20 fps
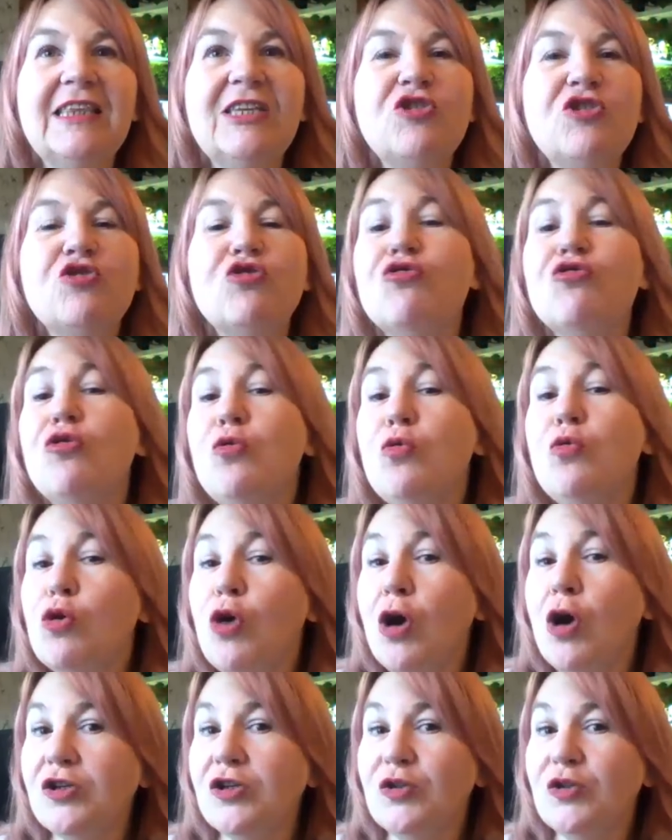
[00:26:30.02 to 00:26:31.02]
the true
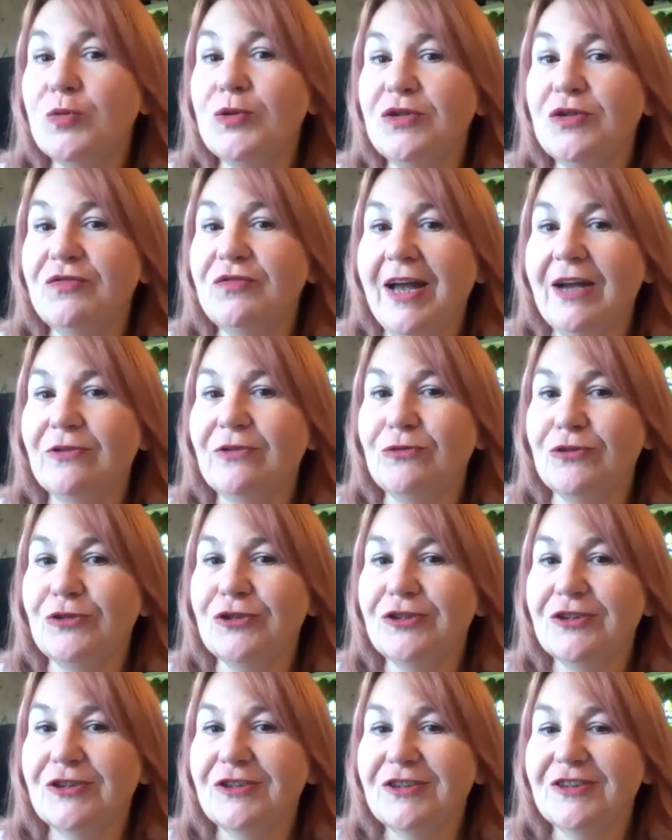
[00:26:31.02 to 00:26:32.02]
cross was
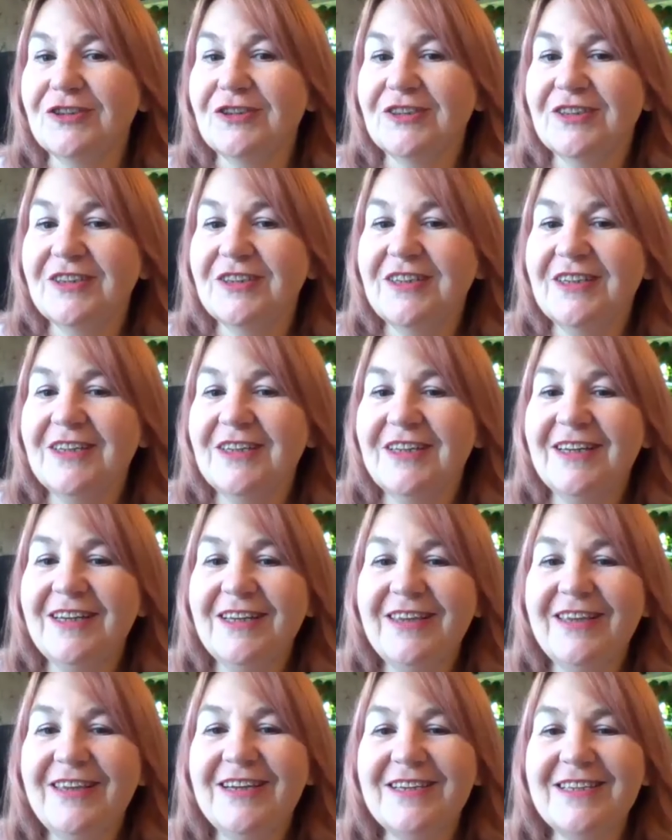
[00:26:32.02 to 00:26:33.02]
found,
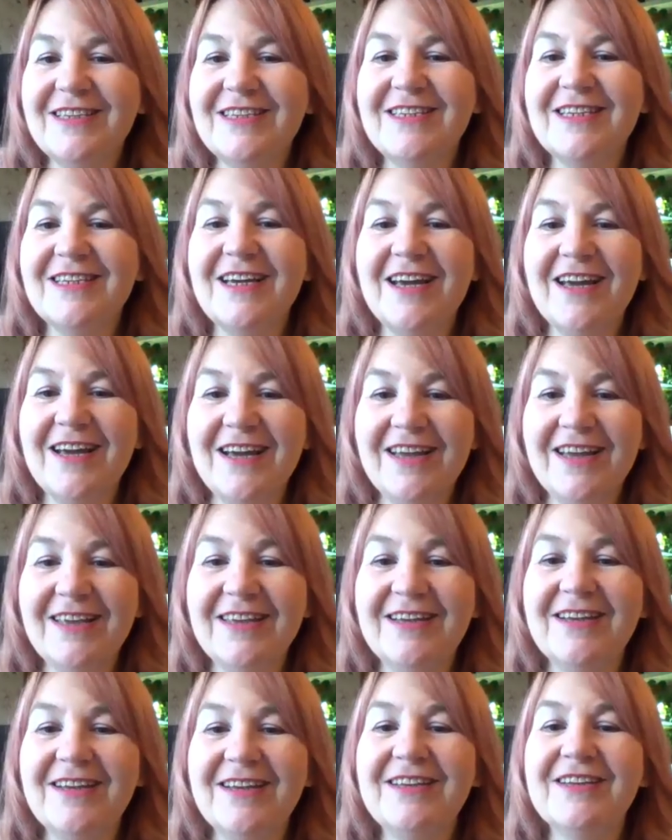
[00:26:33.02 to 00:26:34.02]

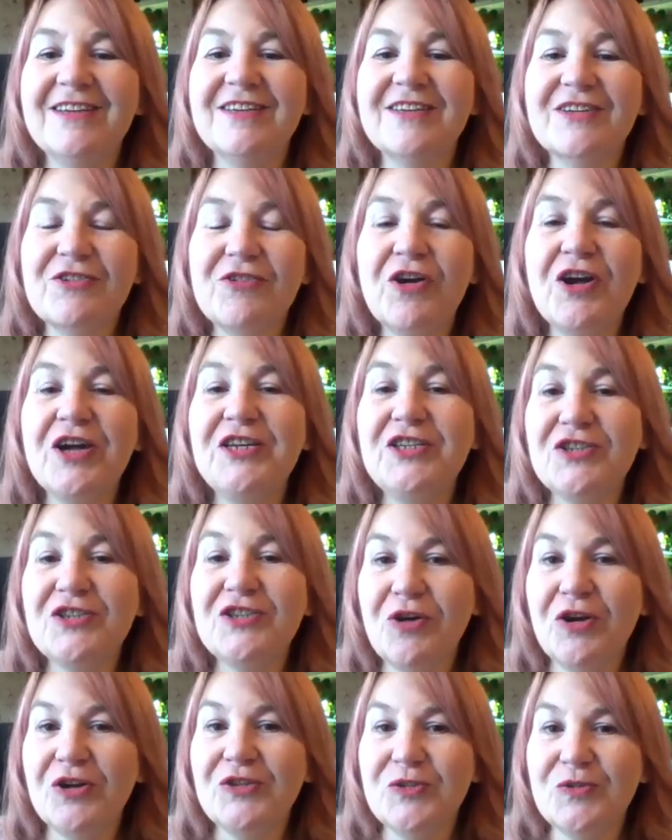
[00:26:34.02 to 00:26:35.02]
that Christ's
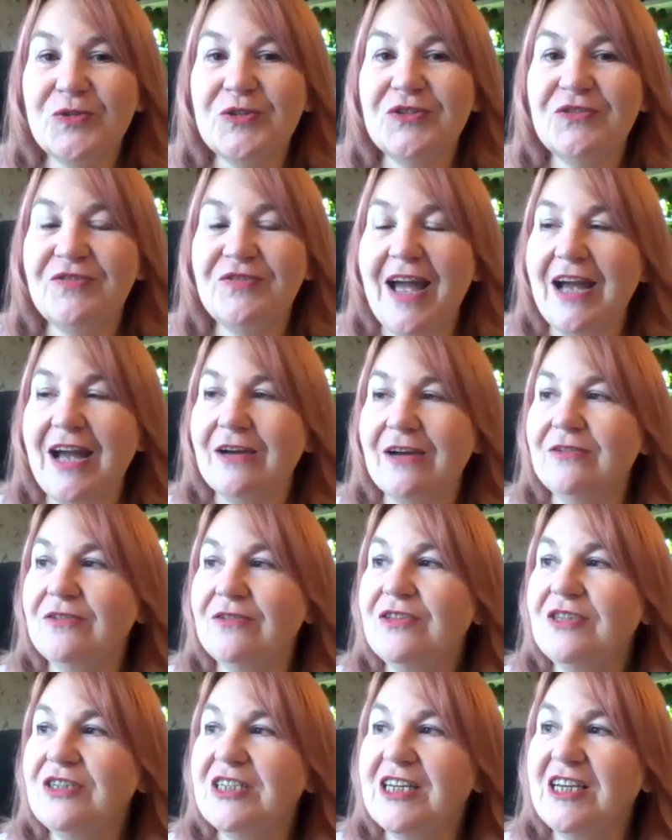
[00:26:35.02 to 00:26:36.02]
cross was
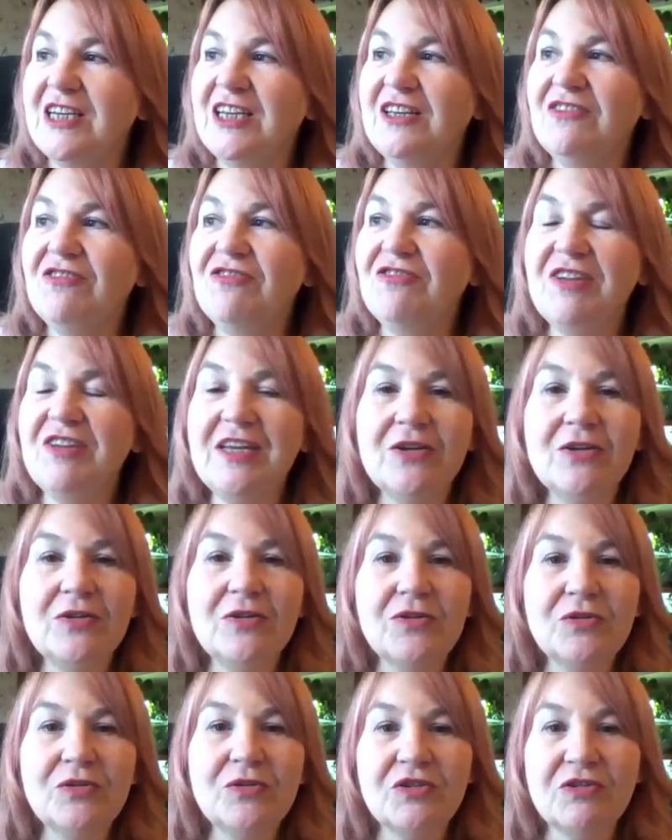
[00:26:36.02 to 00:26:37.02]
found in a
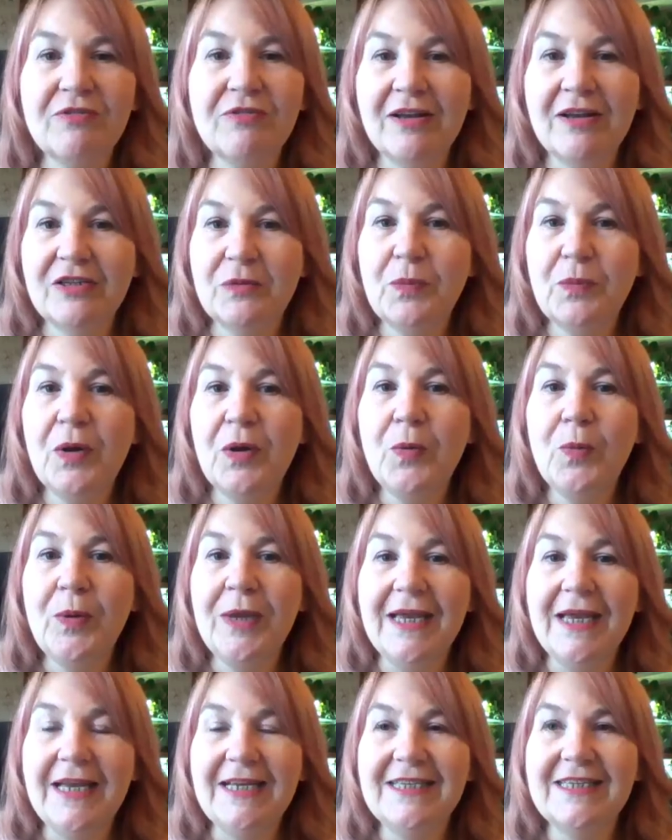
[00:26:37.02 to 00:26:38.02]
field surrounded by
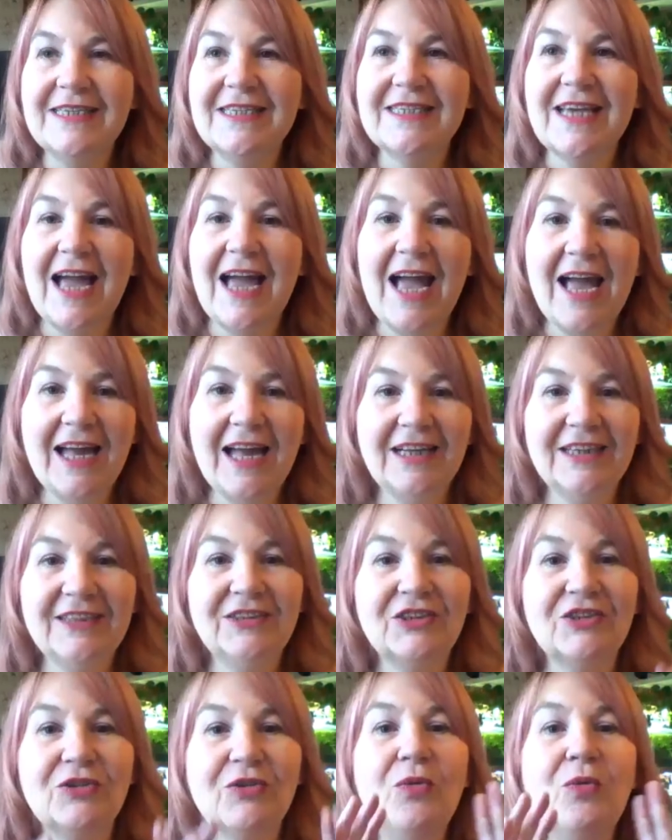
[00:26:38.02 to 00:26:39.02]
weeds,
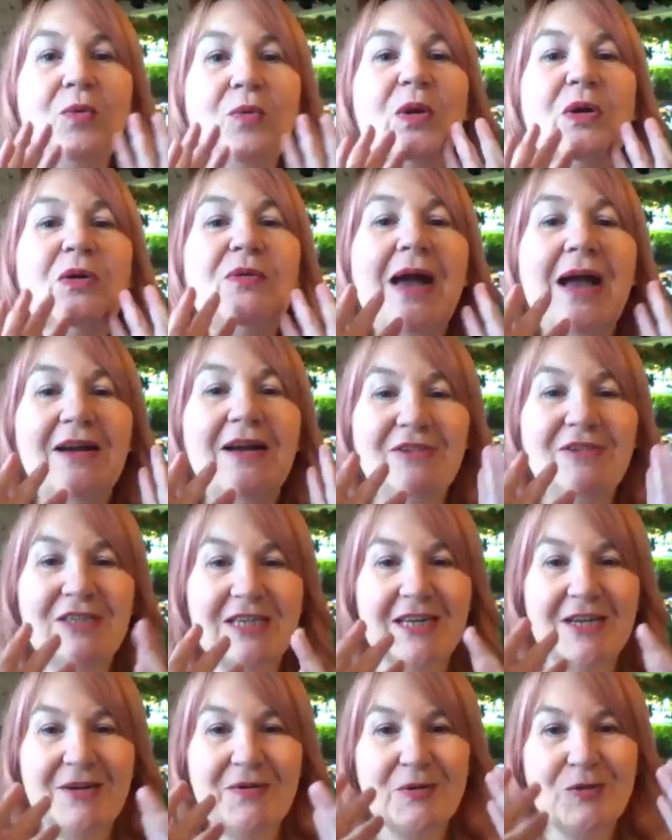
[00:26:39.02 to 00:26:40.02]
and all around
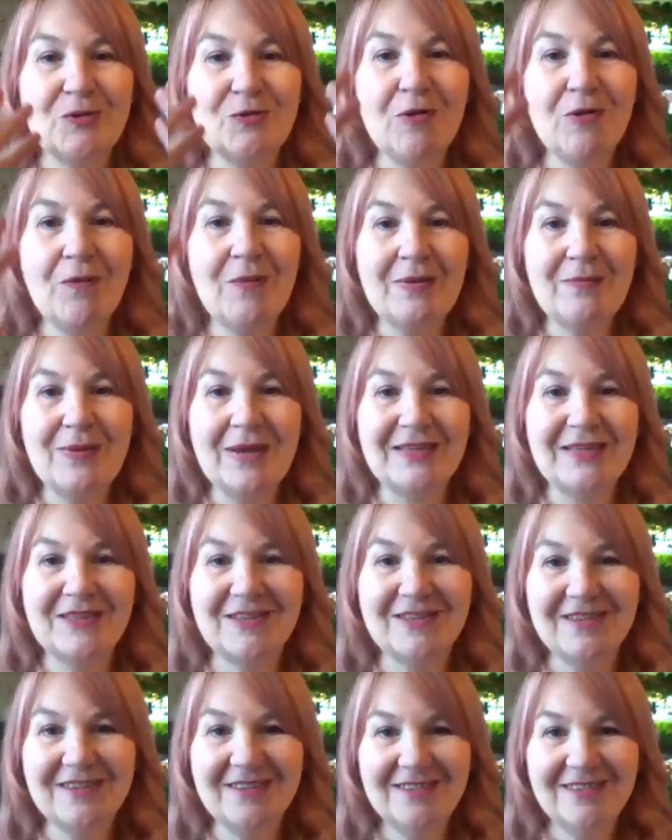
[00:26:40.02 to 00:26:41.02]
it was growing
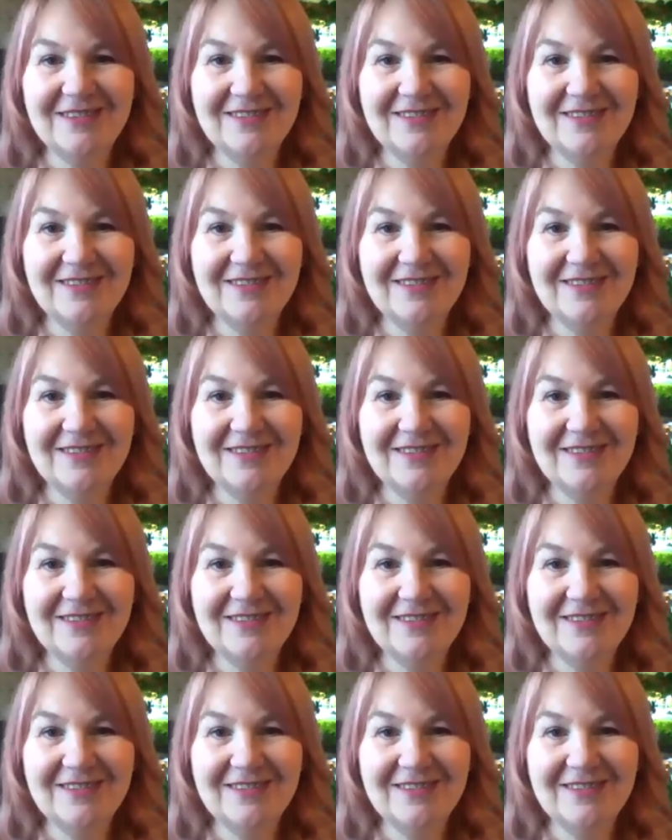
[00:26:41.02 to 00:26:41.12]
basil.